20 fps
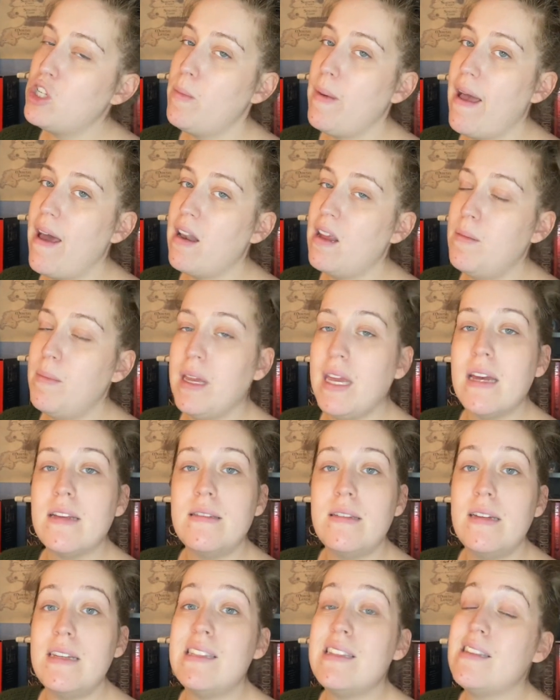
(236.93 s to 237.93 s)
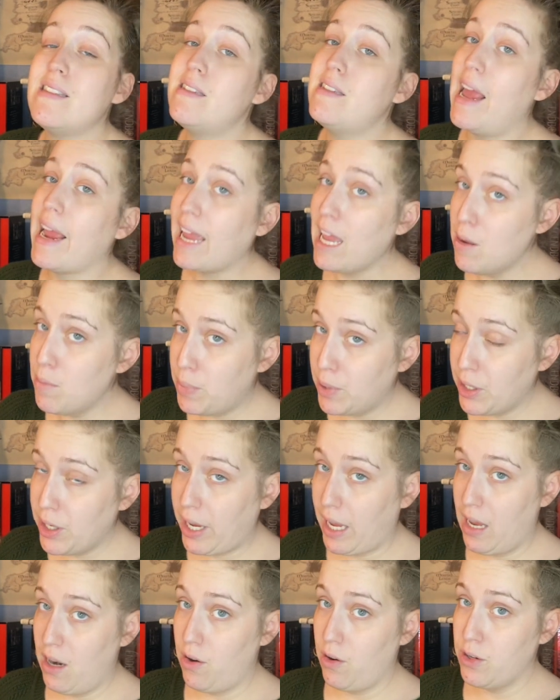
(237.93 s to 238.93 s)
about it because it is the second
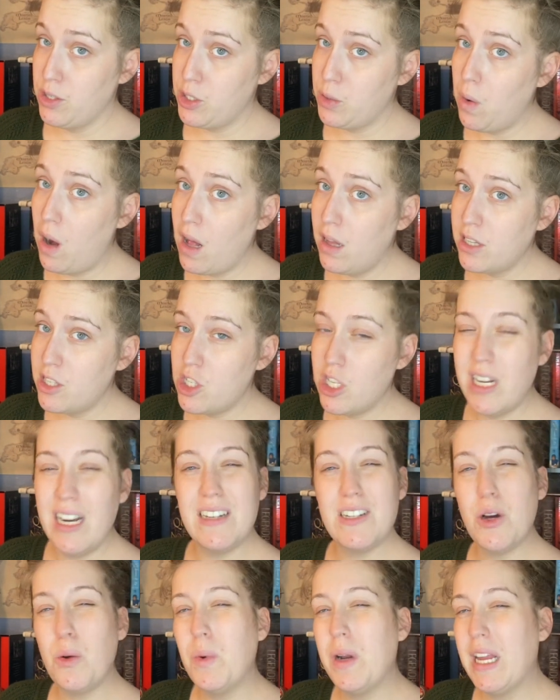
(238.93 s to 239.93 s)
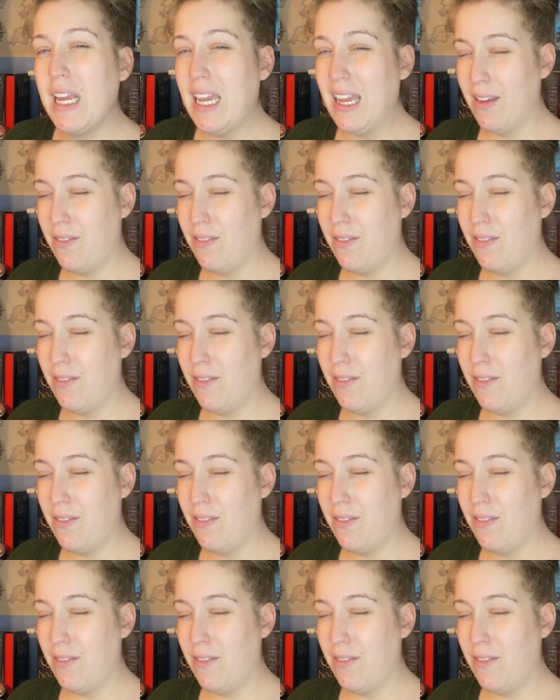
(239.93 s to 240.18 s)
book in her duology and I don't want to give